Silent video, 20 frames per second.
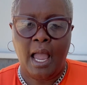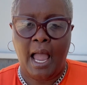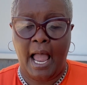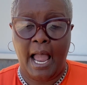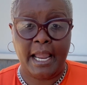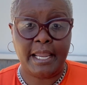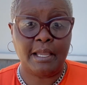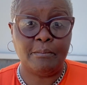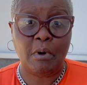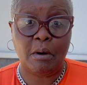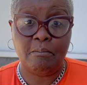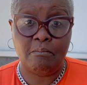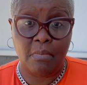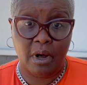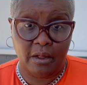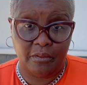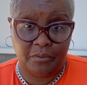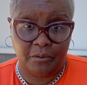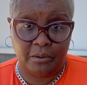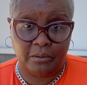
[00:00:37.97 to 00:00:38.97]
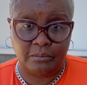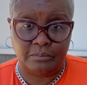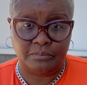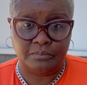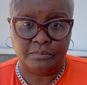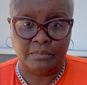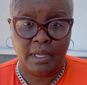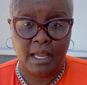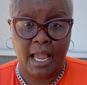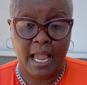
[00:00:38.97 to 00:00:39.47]
I am a mother,
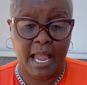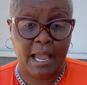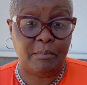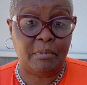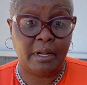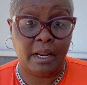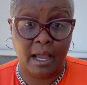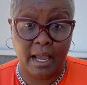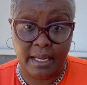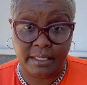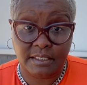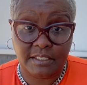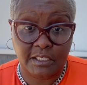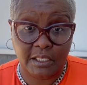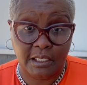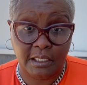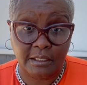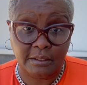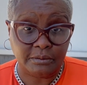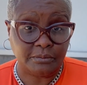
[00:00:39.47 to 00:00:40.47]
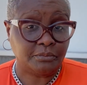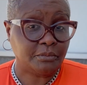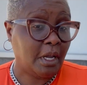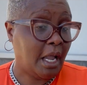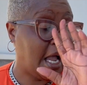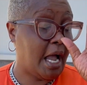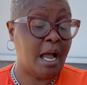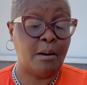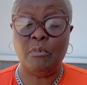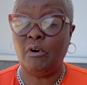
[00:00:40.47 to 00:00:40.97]
I'm an auntie,
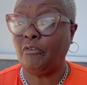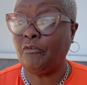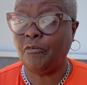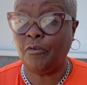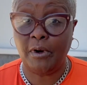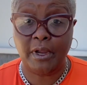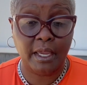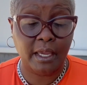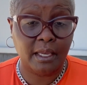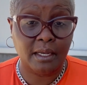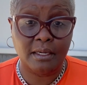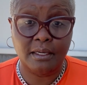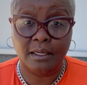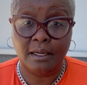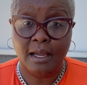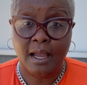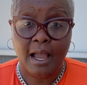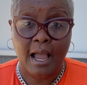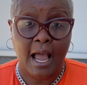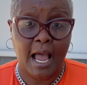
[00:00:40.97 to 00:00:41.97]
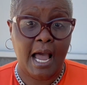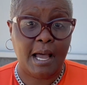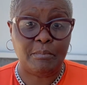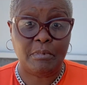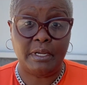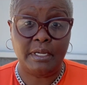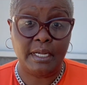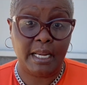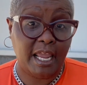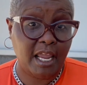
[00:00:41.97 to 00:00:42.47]
I'm a friend, I'm
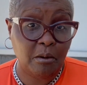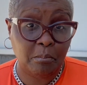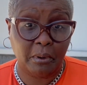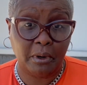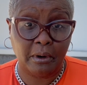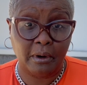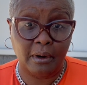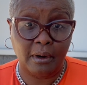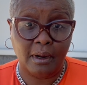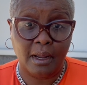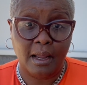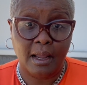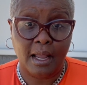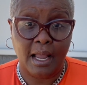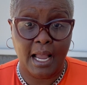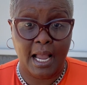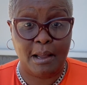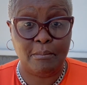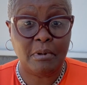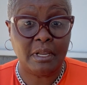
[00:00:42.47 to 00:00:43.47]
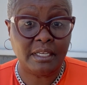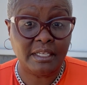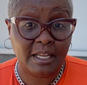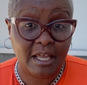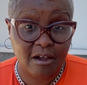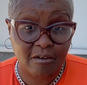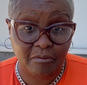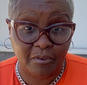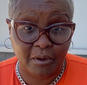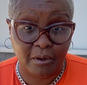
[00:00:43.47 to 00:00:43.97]
a neighbor, I'm a
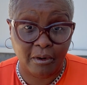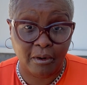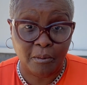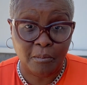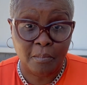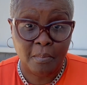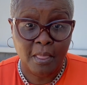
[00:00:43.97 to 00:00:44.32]
lover.